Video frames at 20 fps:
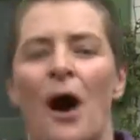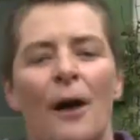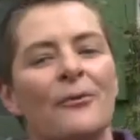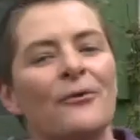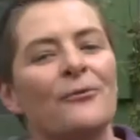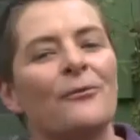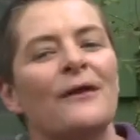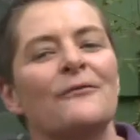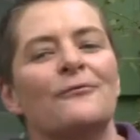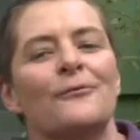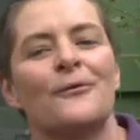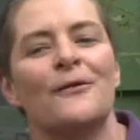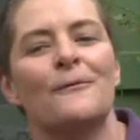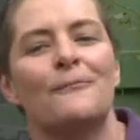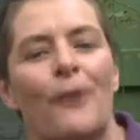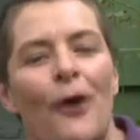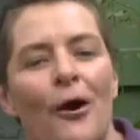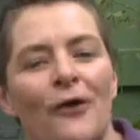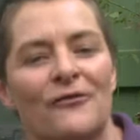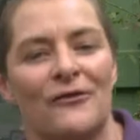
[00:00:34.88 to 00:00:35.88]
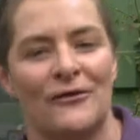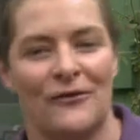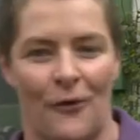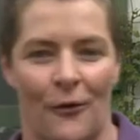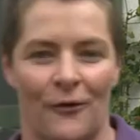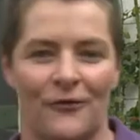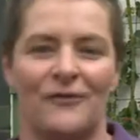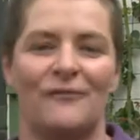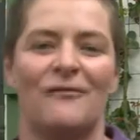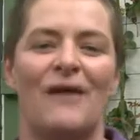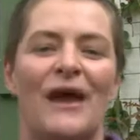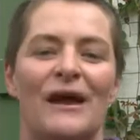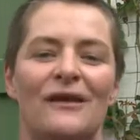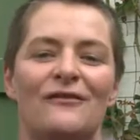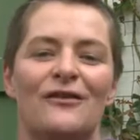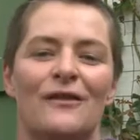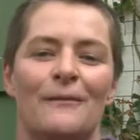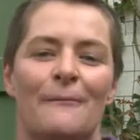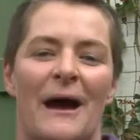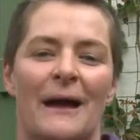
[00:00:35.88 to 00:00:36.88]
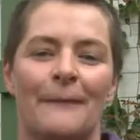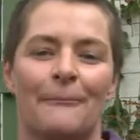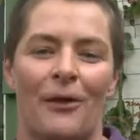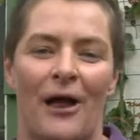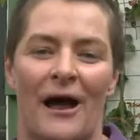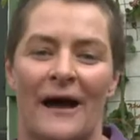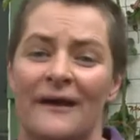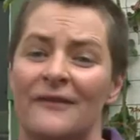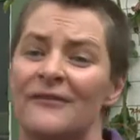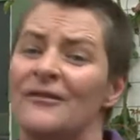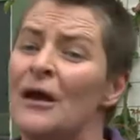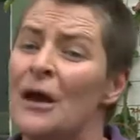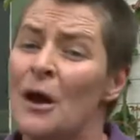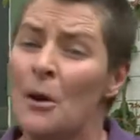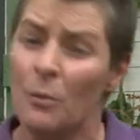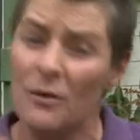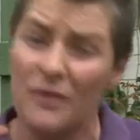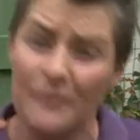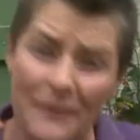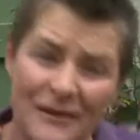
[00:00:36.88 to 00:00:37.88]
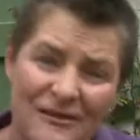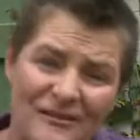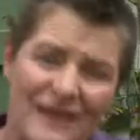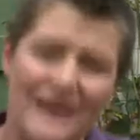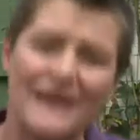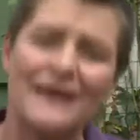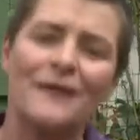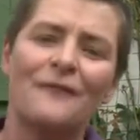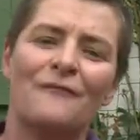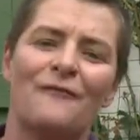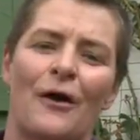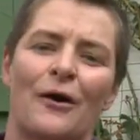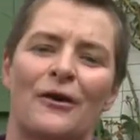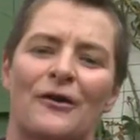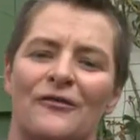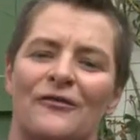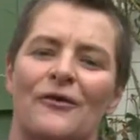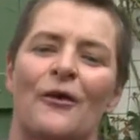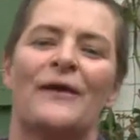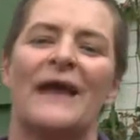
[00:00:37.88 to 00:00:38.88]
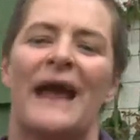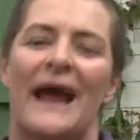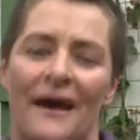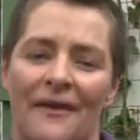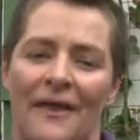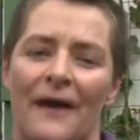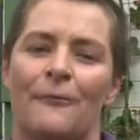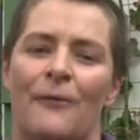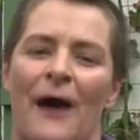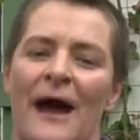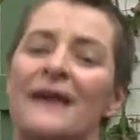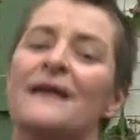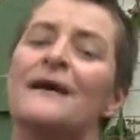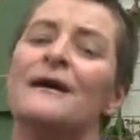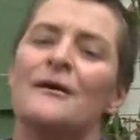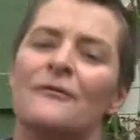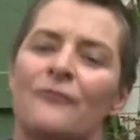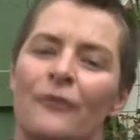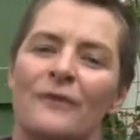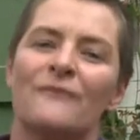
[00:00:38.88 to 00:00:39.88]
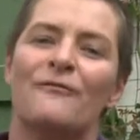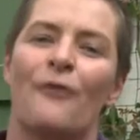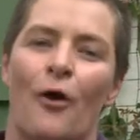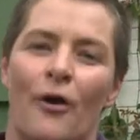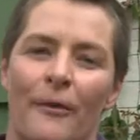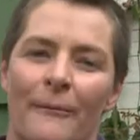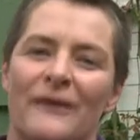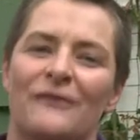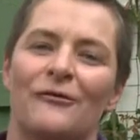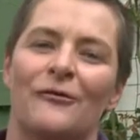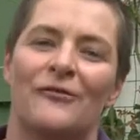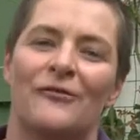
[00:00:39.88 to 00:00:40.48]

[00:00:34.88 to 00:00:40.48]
I'm going to run through the pros and cons of each of the main players, with a particular focus on how they rate for environmental